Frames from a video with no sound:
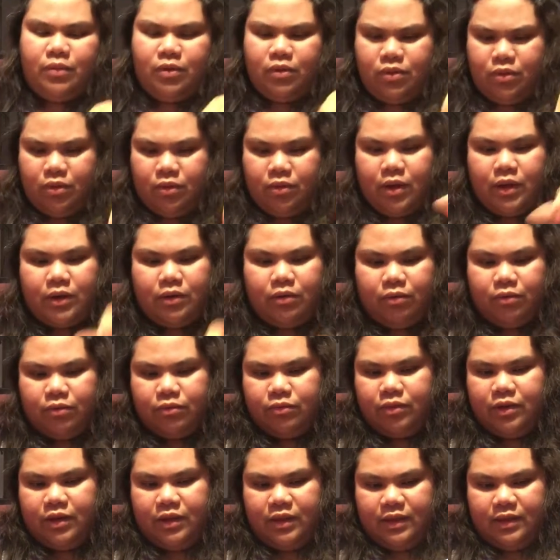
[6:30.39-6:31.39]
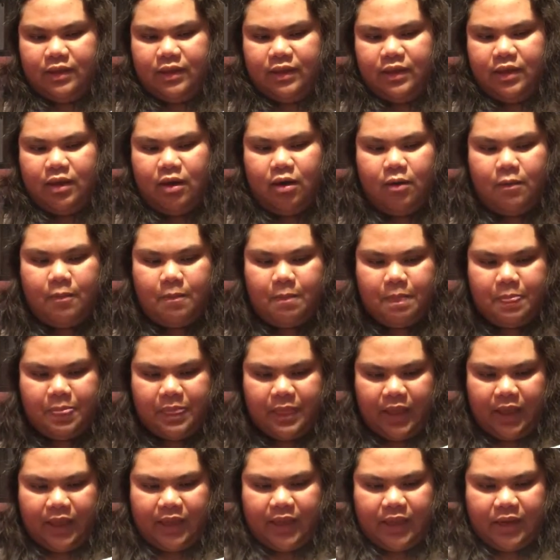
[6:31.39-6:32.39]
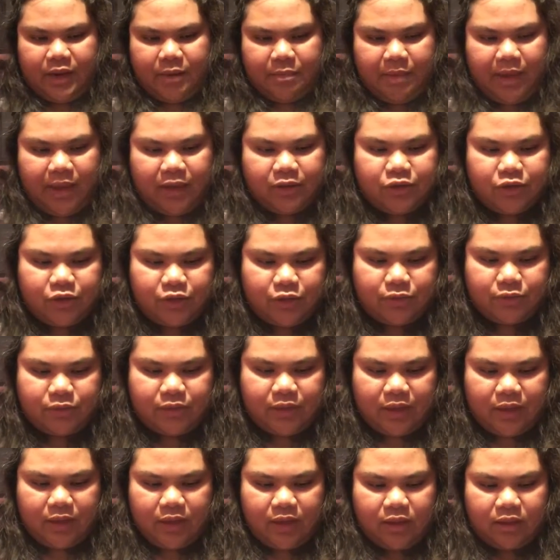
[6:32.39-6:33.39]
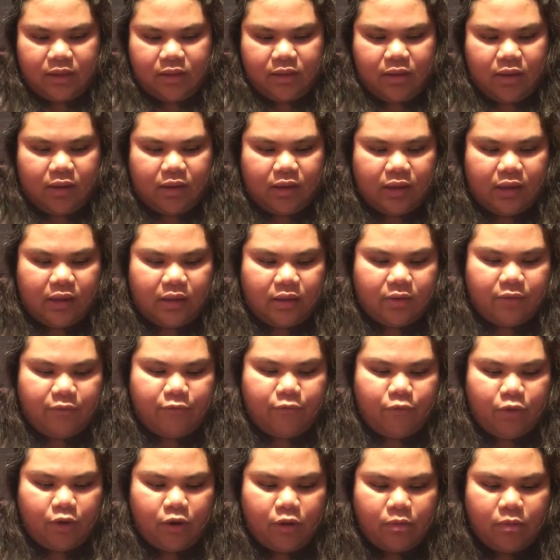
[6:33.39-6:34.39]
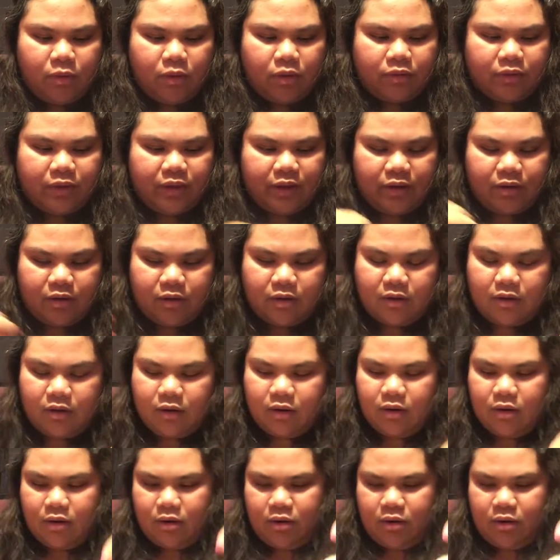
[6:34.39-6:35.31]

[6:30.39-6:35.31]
Although I don't really, I can't imagine using it in a formal dinner